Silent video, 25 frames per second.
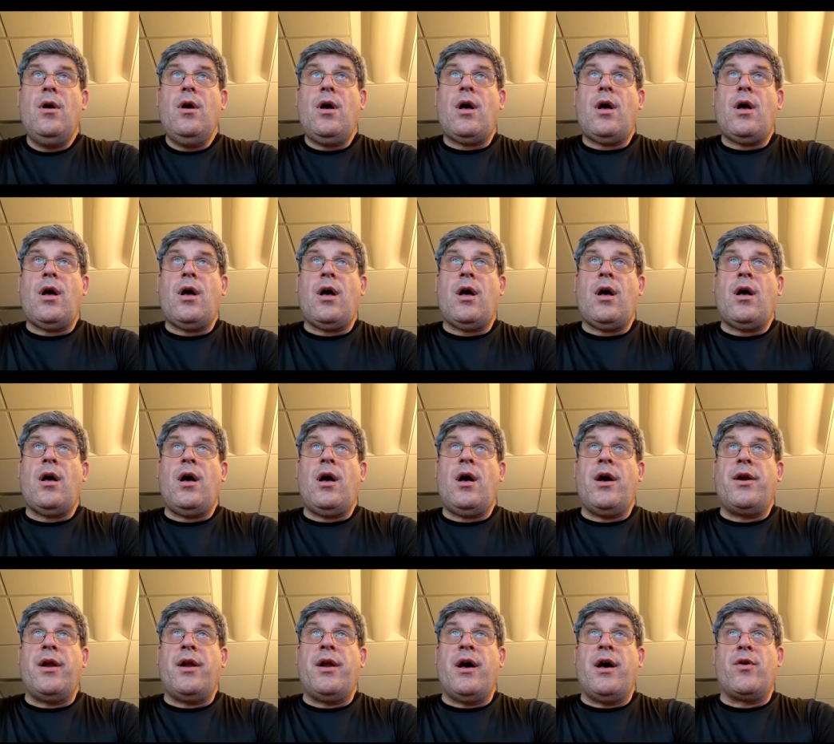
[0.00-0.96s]
Uh,
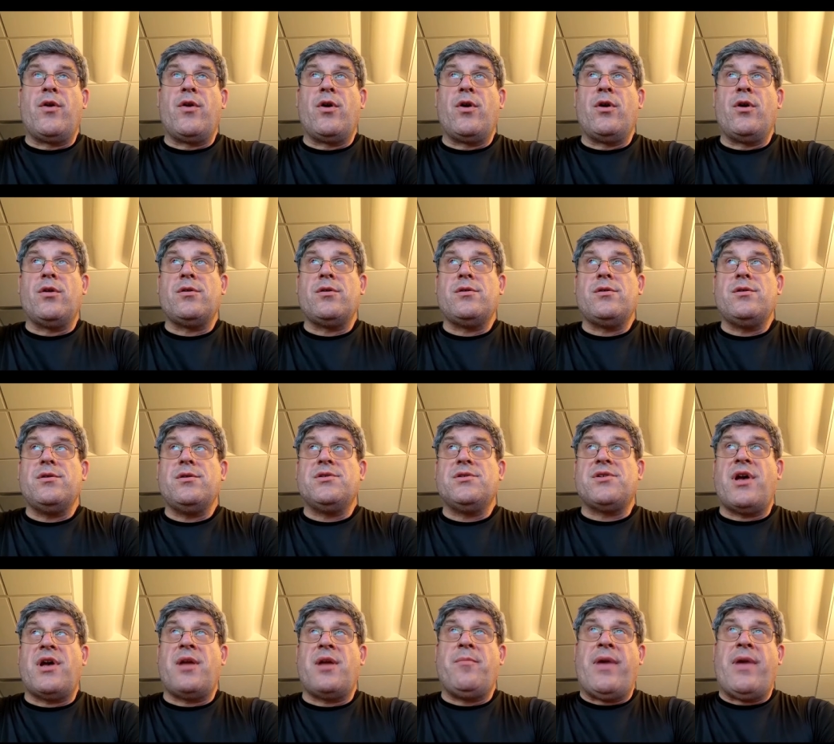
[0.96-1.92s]
another
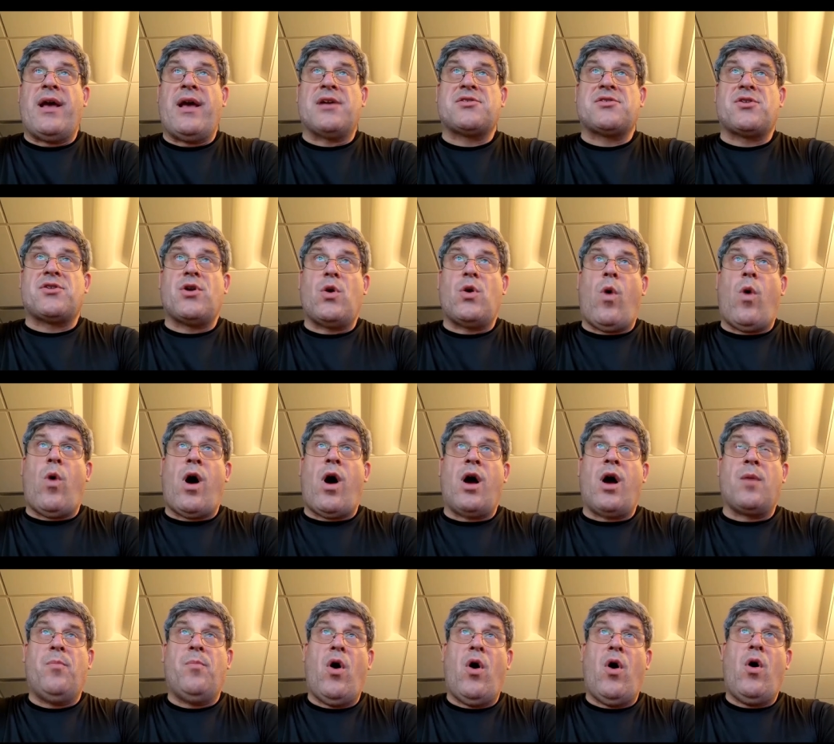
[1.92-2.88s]
Zen master,
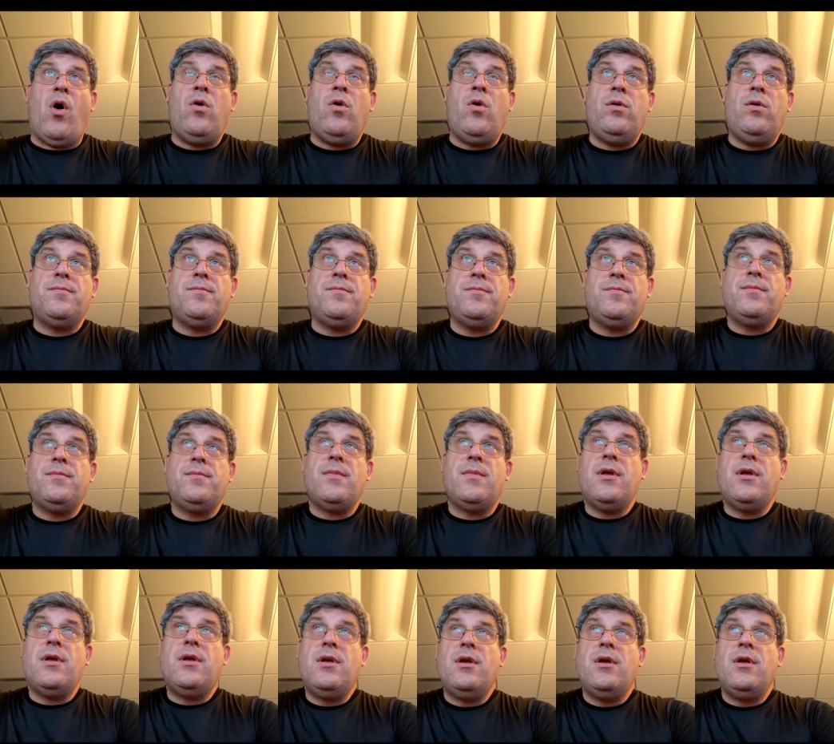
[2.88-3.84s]
Huang Po,
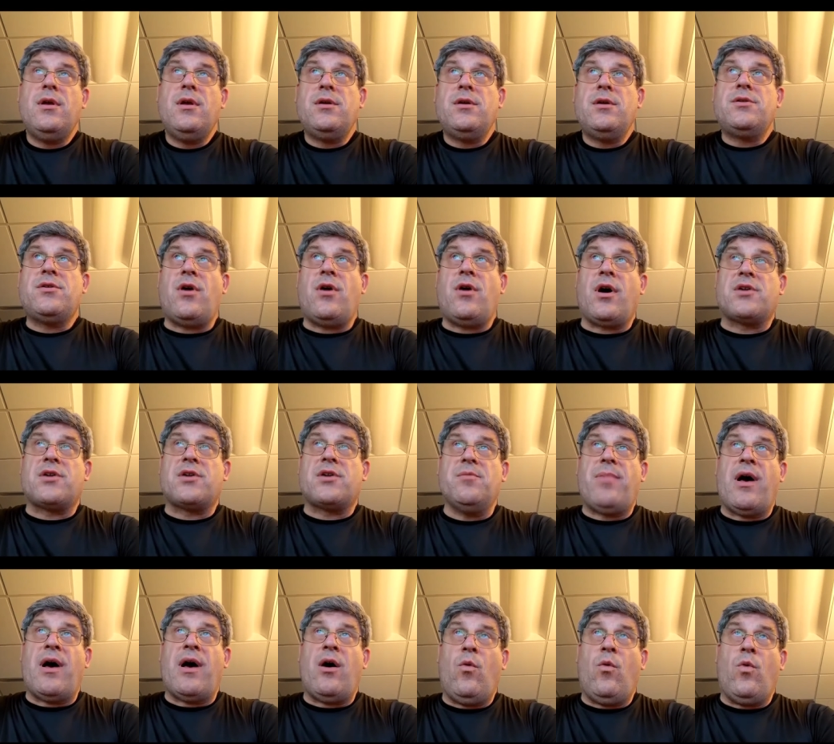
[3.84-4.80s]
talks
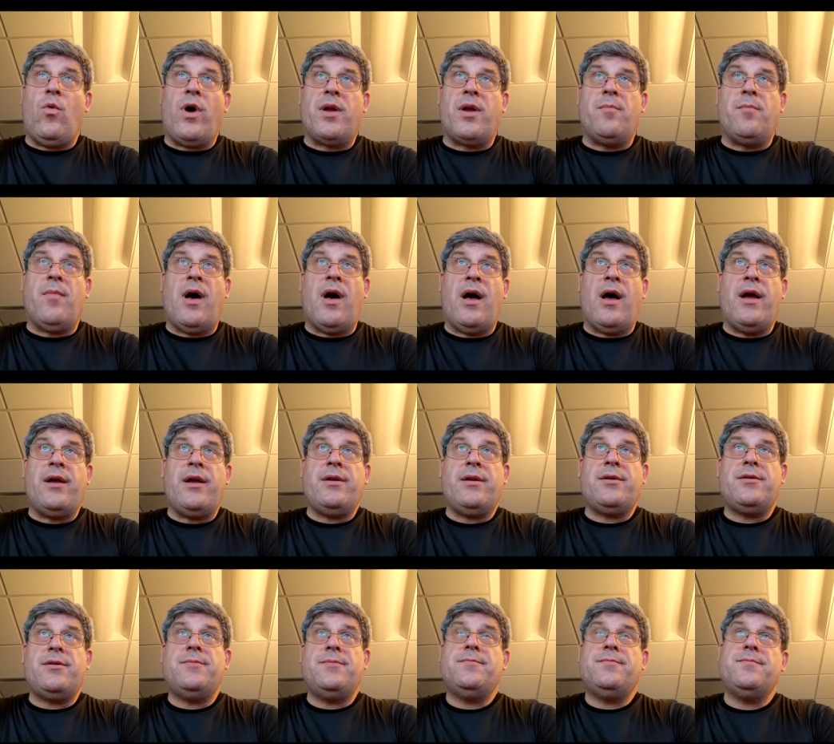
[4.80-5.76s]
about one
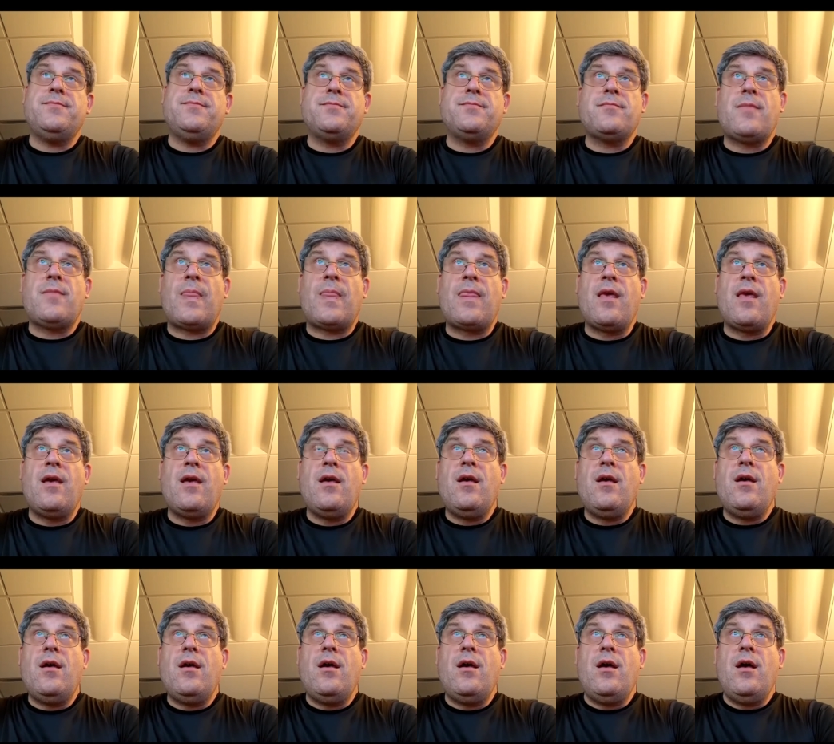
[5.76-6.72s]
mind.
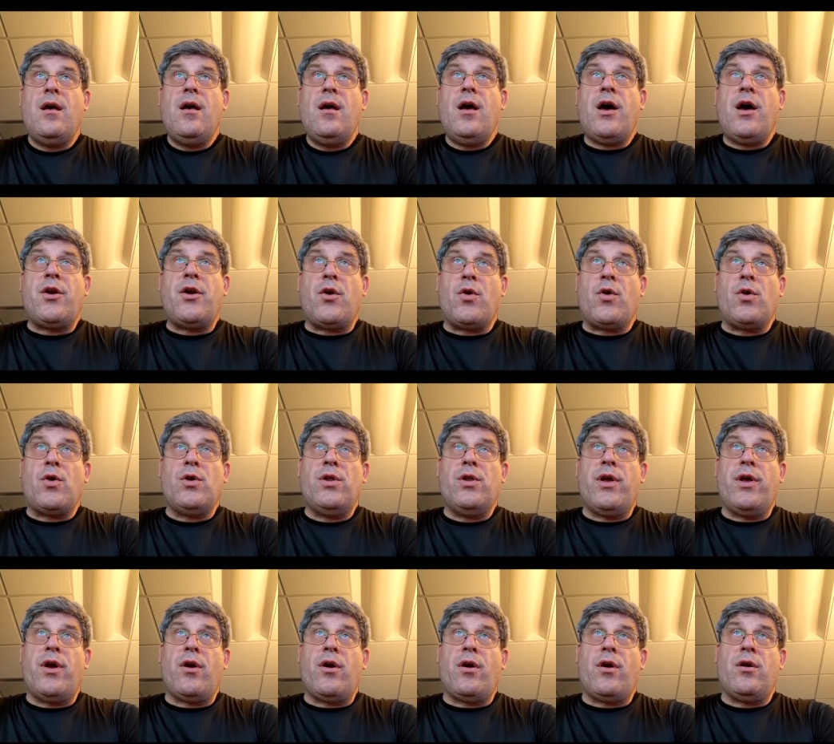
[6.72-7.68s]
An
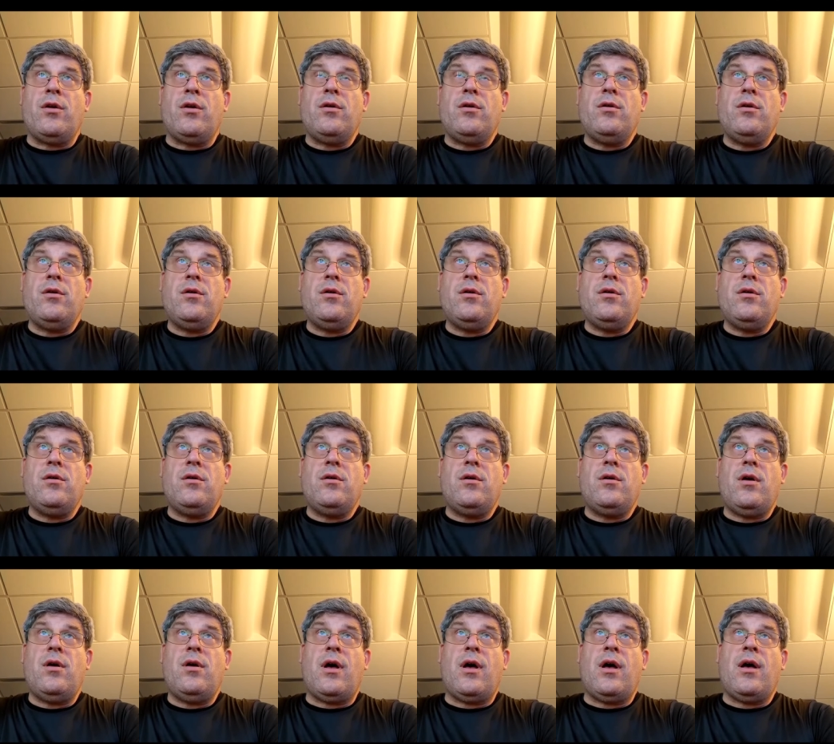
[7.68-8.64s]
earlier
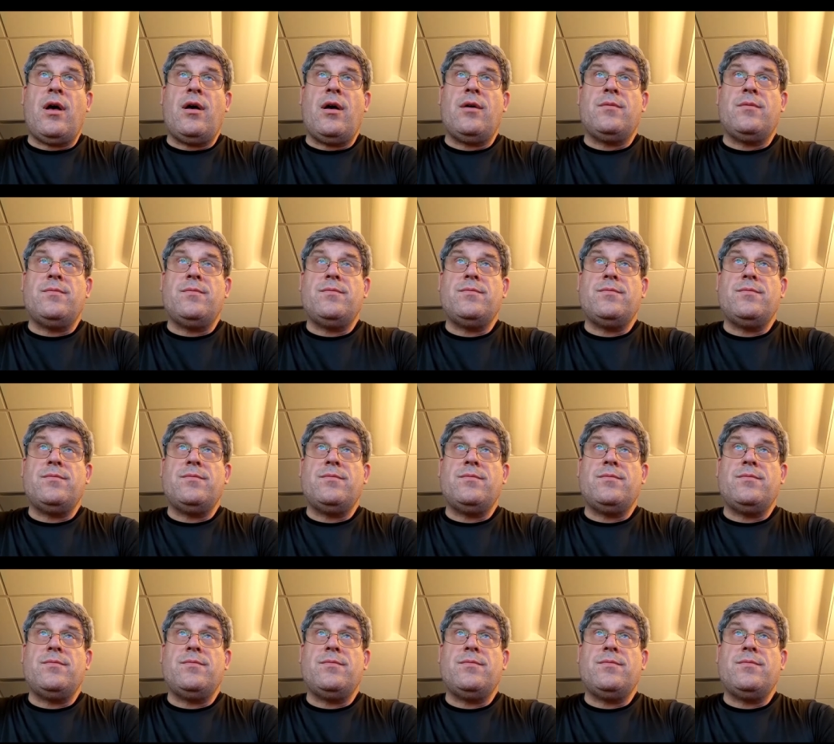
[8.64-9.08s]
uh,